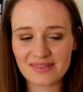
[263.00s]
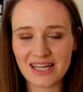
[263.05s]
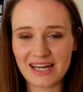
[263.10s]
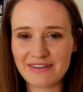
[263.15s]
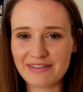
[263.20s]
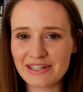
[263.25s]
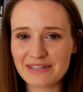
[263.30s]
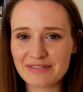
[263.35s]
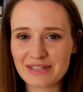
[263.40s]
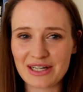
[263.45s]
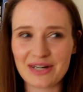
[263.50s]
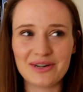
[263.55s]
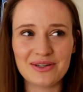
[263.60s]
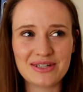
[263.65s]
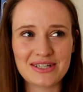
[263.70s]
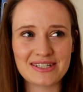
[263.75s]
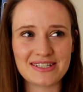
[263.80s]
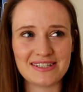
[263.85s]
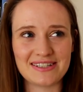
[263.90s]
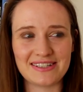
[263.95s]
I found it really
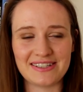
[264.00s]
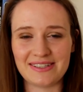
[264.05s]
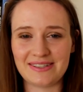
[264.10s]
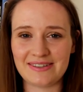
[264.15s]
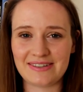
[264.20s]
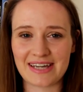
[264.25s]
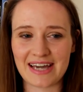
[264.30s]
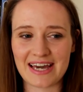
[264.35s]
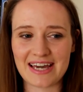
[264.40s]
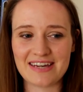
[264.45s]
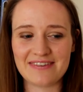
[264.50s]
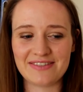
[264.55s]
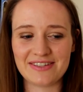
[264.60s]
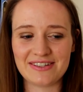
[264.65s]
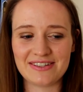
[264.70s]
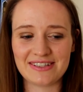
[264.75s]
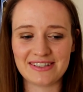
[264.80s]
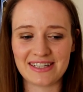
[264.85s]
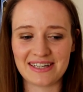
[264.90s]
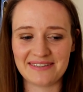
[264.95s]
odd to see the UK
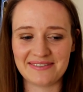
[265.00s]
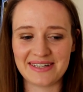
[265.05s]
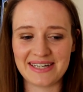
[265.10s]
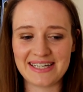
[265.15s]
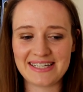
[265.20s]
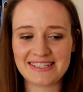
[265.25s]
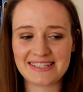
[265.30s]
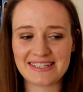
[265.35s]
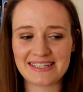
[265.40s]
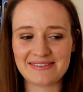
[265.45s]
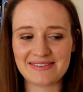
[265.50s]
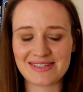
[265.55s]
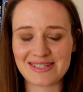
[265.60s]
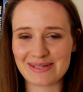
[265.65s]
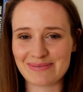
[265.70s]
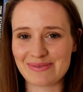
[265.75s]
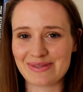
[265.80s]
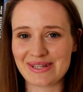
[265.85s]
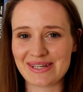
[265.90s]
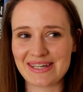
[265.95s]
viewed in that way. So there were
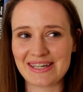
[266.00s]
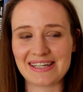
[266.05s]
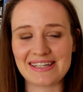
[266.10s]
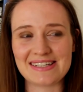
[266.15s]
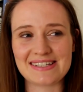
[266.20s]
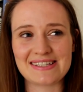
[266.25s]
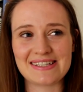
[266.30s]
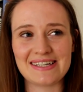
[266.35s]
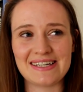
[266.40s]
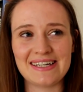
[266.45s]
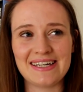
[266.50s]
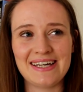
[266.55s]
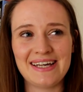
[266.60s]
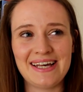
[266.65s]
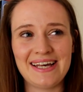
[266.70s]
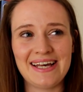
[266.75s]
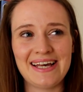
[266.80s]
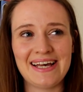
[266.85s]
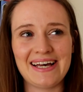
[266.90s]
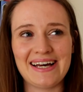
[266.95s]
some things that
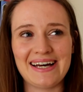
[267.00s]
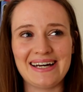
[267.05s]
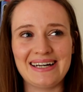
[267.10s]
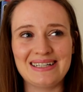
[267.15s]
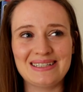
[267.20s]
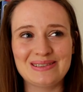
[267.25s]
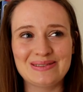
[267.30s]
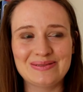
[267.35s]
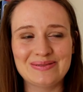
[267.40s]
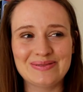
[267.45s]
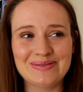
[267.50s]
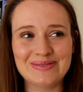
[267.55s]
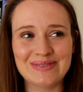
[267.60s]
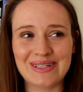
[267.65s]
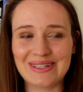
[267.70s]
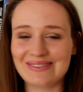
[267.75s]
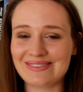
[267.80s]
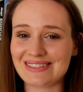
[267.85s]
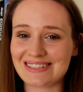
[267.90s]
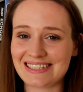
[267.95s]
were
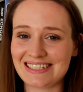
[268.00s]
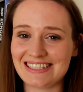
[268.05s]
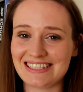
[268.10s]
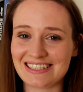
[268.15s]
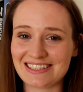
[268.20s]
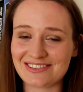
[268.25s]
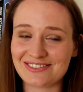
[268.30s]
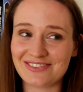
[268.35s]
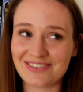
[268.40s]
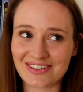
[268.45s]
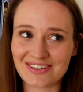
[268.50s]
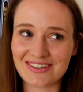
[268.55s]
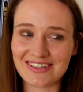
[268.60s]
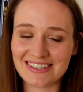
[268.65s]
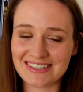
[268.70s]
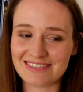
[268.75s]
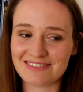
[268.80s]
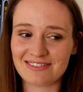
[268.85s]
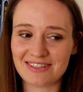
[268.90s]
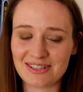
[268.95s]
obviously like
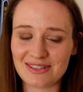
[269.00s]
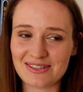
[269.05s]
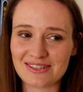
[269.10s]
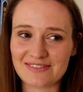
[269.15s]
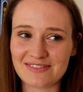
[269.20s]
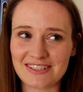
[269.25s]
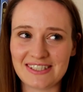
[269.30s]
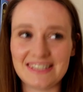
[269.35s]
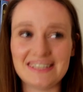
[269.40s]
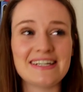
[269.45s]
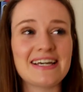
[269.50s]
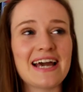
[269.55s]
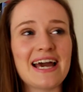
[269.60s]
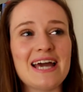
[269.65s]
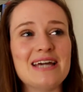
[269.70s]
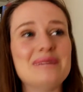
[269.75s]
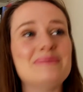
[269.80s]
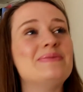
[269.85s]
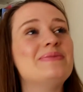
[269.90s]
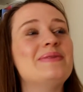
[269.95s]
foreigners' views of the
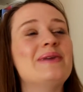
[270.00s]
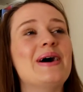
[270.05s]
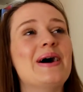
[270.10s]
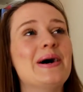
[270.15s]
UK.